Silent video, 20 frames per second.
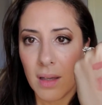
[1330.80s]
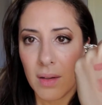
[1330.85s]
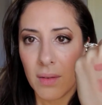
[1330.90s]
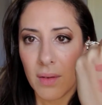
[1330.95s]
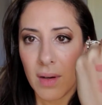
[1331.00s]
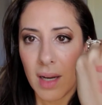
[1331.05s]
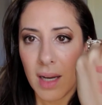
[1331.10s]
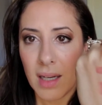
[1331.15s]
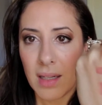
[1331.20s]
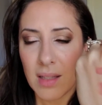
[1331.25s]

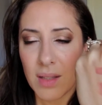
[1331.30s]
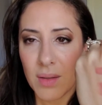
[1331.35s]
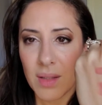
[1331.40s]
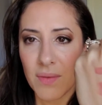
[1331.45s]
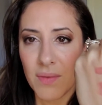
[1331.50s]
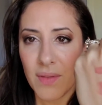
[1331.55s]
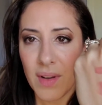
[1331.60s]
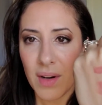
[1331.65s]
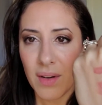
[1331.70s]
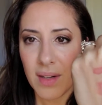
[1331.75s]
Right, so it's
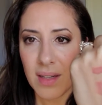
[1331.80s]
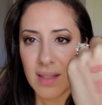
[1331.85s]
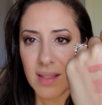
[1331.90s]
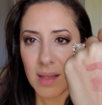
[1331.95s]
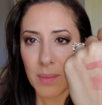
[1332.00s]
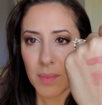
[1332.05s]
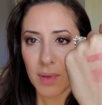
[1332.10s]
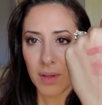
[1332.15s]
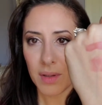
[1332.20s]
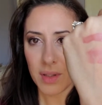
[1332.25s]
very
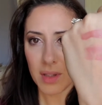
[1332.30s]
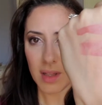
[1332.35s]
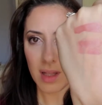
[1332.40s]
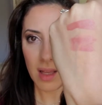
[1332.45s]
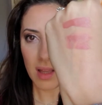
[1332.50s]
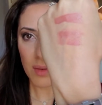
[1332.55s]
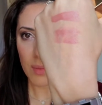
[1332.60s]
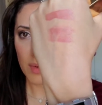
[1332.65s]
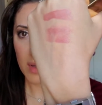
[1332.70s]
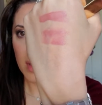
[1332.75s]
similar to the
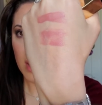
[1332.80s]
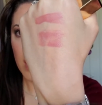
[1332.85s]
other one